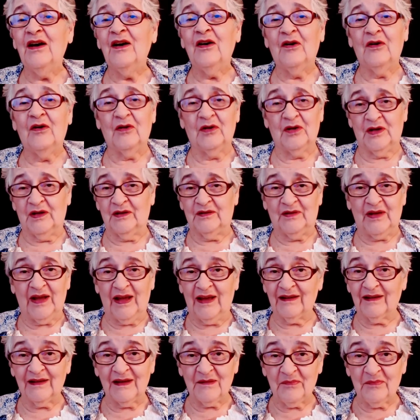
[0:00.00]
on a
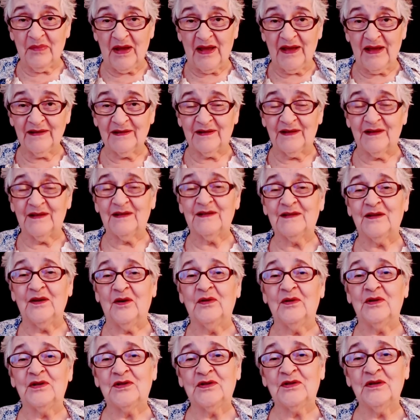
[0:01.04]
daily basis.
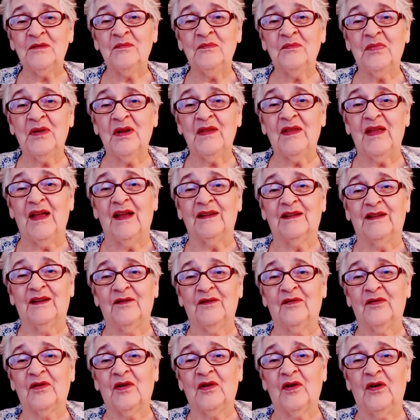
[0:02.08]
So it shouldn't be that
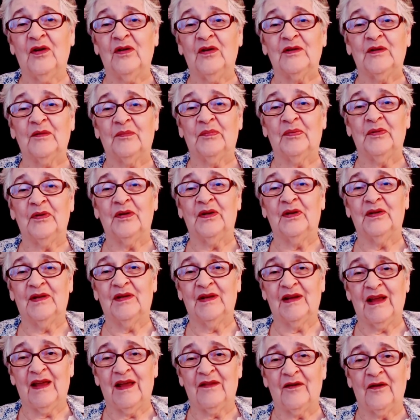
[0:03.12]
difficult to put
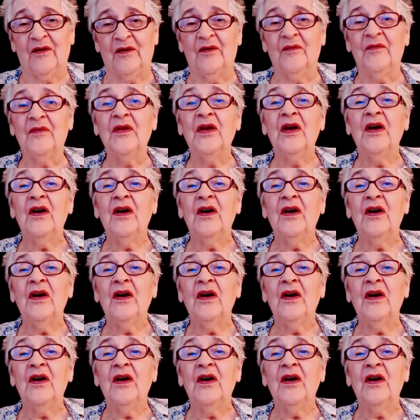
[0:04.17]
together